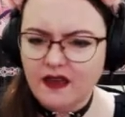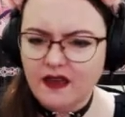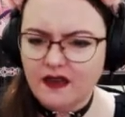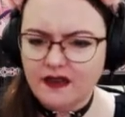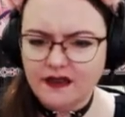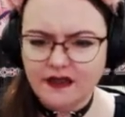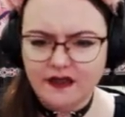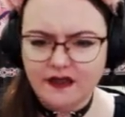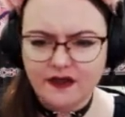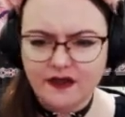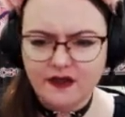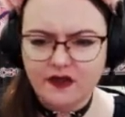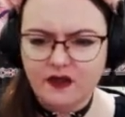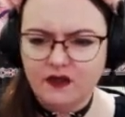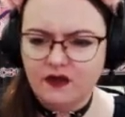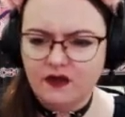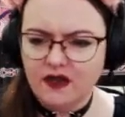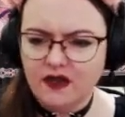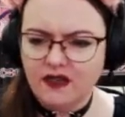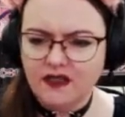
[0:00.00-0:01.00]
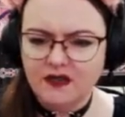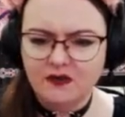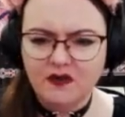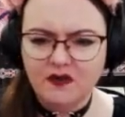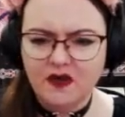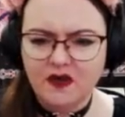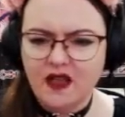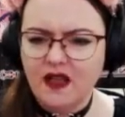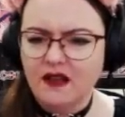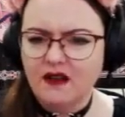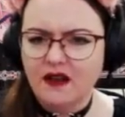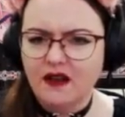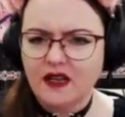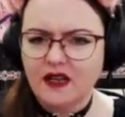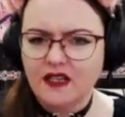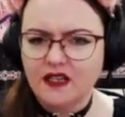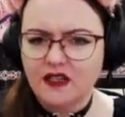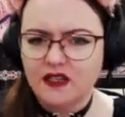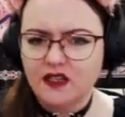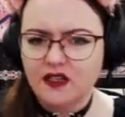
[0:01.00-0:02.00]
X's on the ground in blood? I
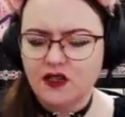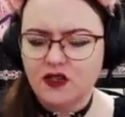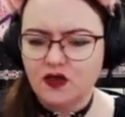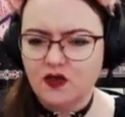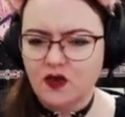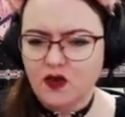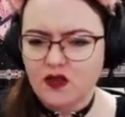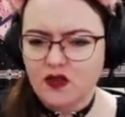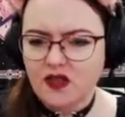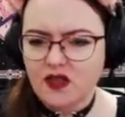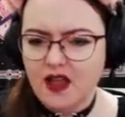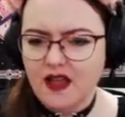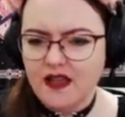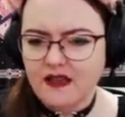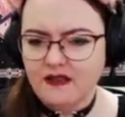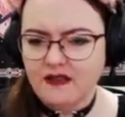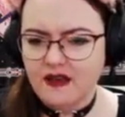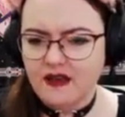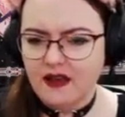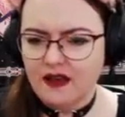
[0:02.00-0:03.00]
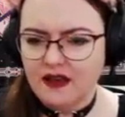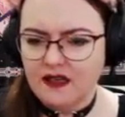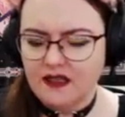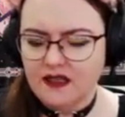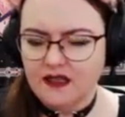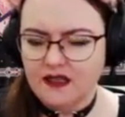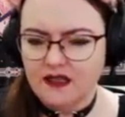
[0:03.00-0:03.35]
just do not like that.